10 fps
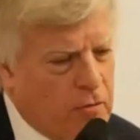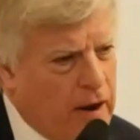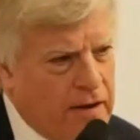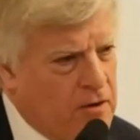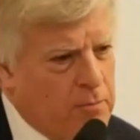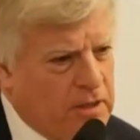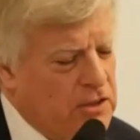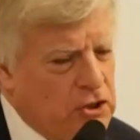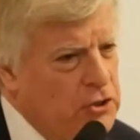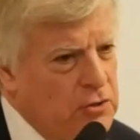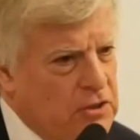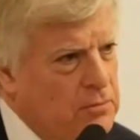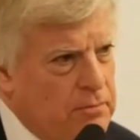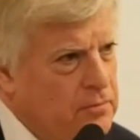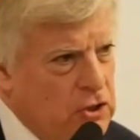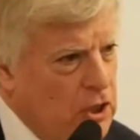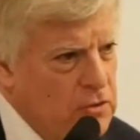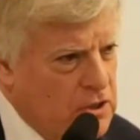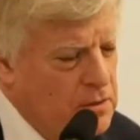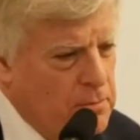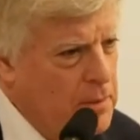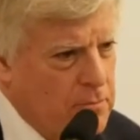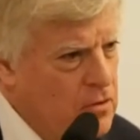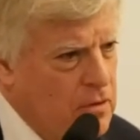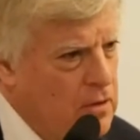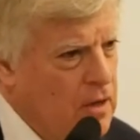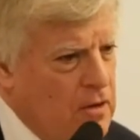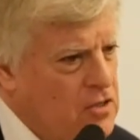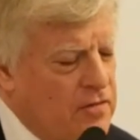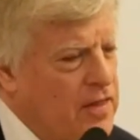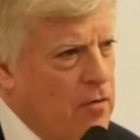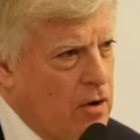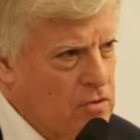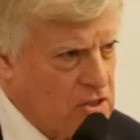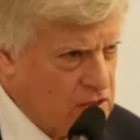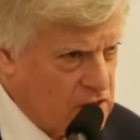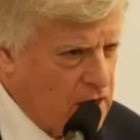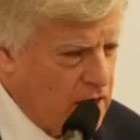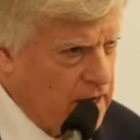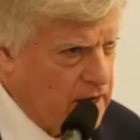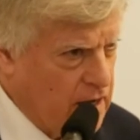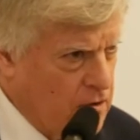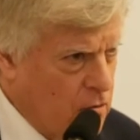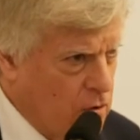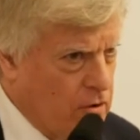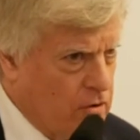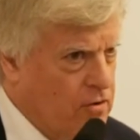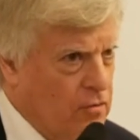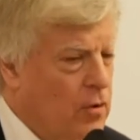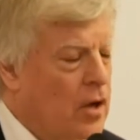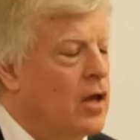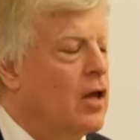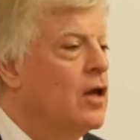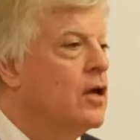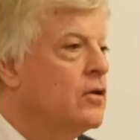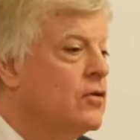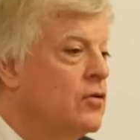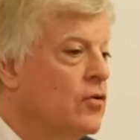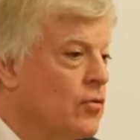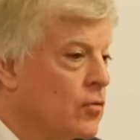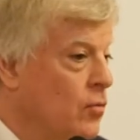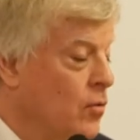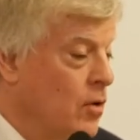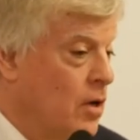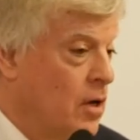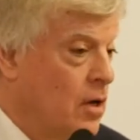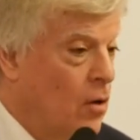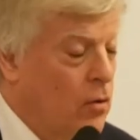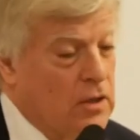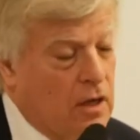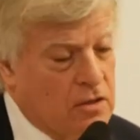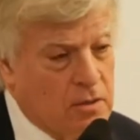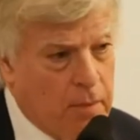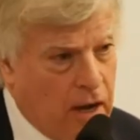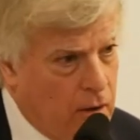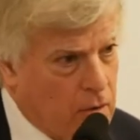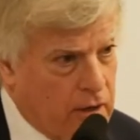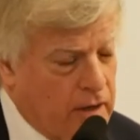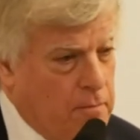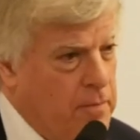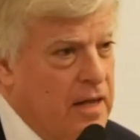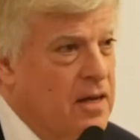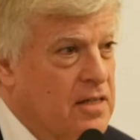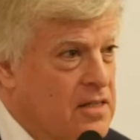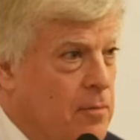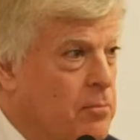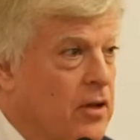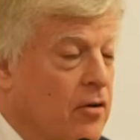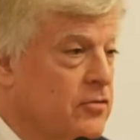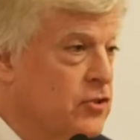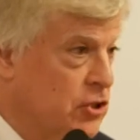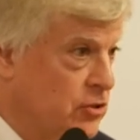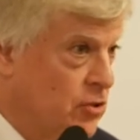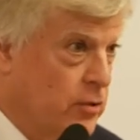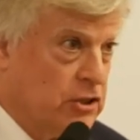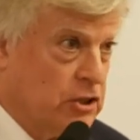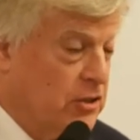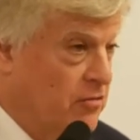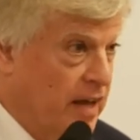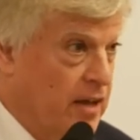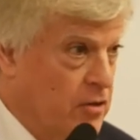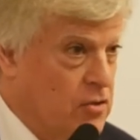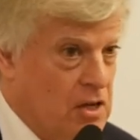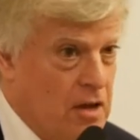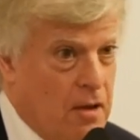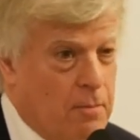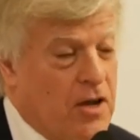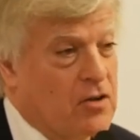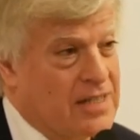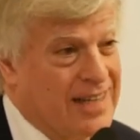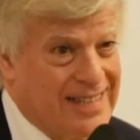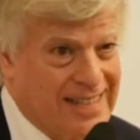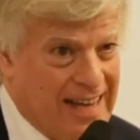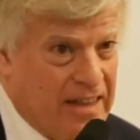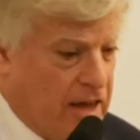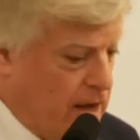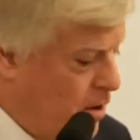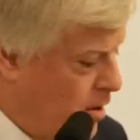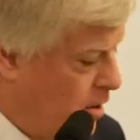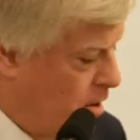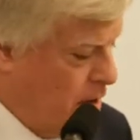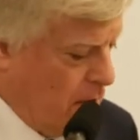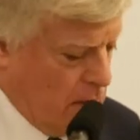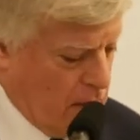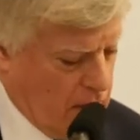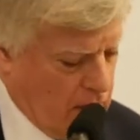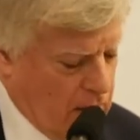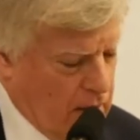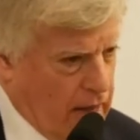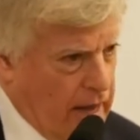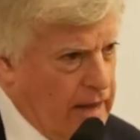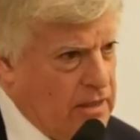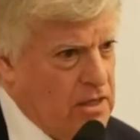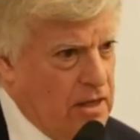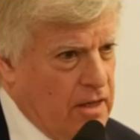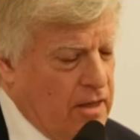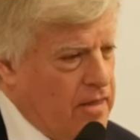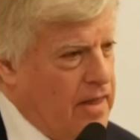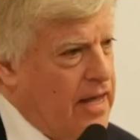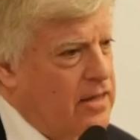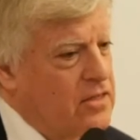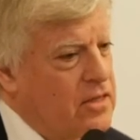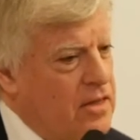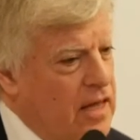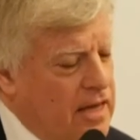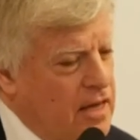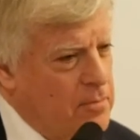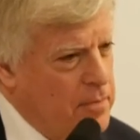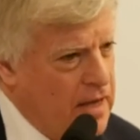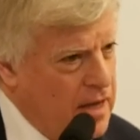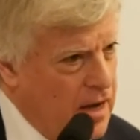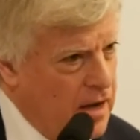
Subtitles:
randomly chosen members of their own society in order to hold on to power can be an exemplar of Christian values because they say they are. And that they can be